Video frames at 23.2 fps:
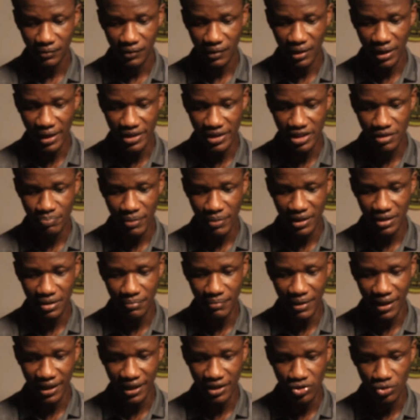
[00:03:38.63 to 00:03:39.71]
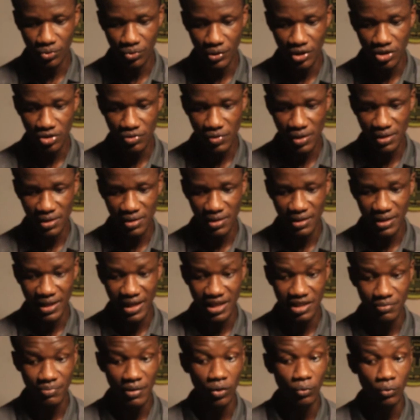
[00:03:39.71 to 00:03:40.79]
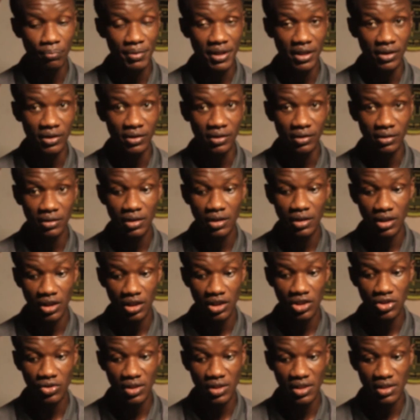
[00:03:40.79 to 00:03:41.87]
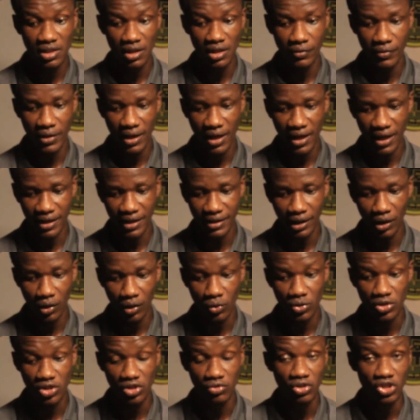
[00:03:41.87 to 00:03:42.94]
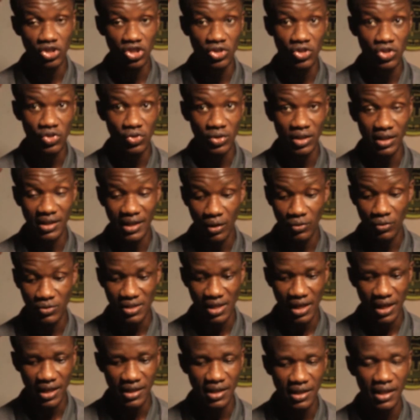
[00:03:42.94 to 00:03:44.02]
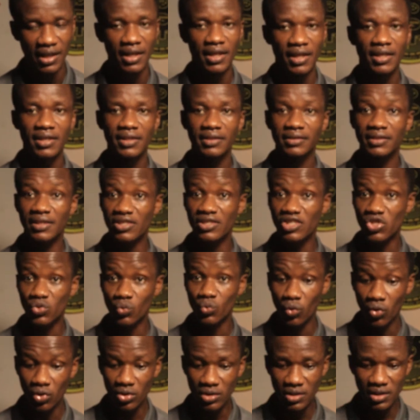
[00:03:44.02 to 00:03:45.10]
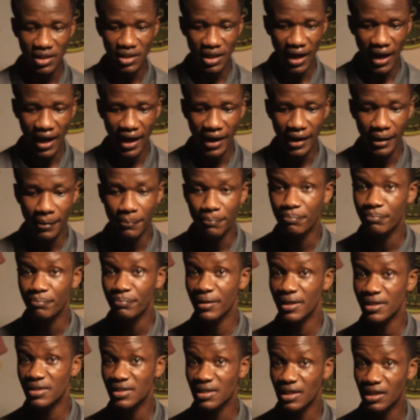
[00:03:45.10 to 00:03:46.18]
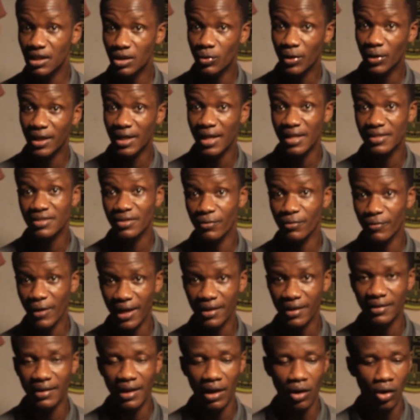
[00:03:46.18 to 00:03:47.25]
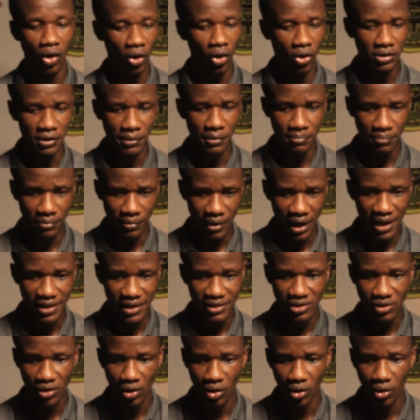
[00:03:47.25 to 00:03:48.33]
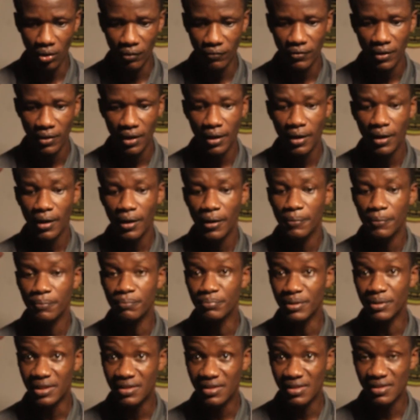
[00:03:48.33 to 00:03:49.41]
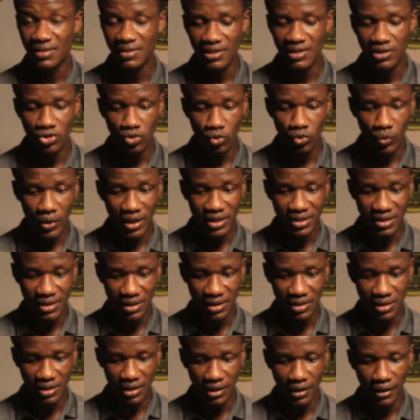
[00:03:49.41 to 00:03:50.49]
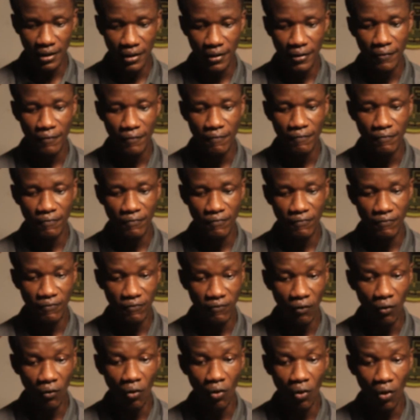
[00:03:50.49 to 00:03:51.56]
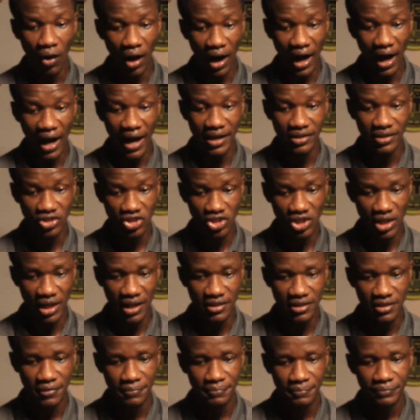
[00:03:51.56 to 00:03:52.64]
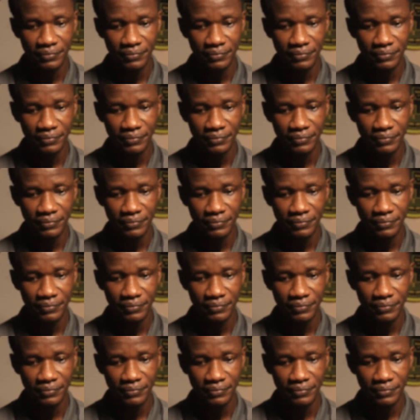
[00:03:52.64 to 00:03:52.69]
expect the market to retrace. That's my opinion, into this area and then continuation to the downside. This is what I am personally looking at right now on the price of BTC USDT 4-hour chart.